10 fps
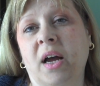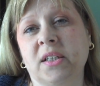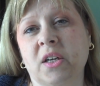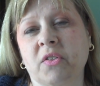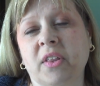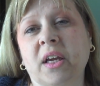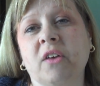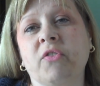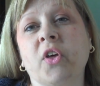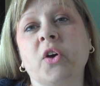I don't think,
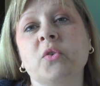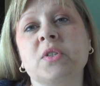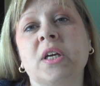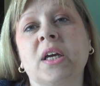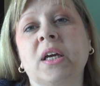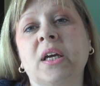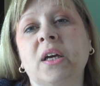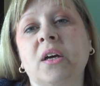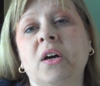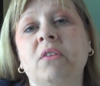of those
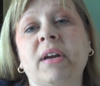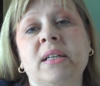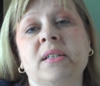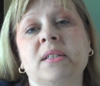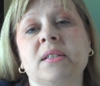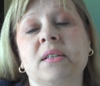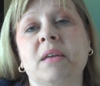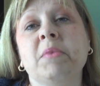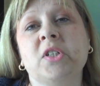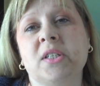horrendous
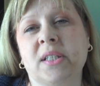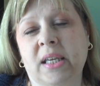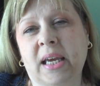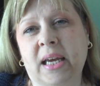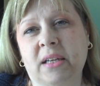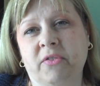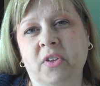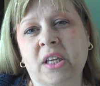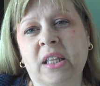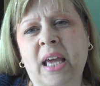images that he
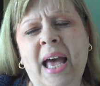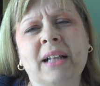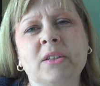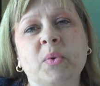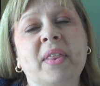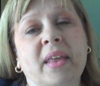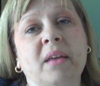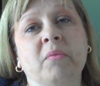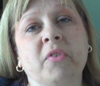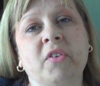held with
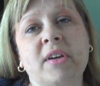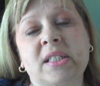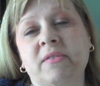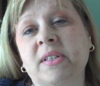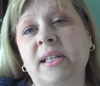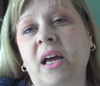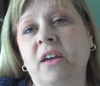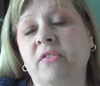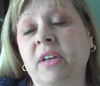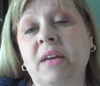him for the rest of his
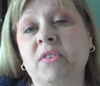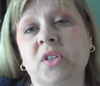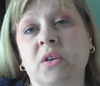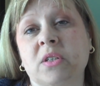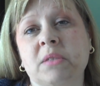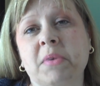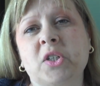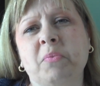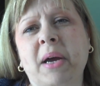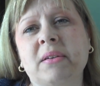life. He never told us
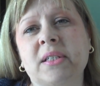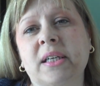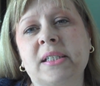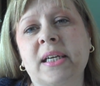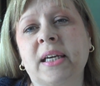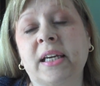much about it.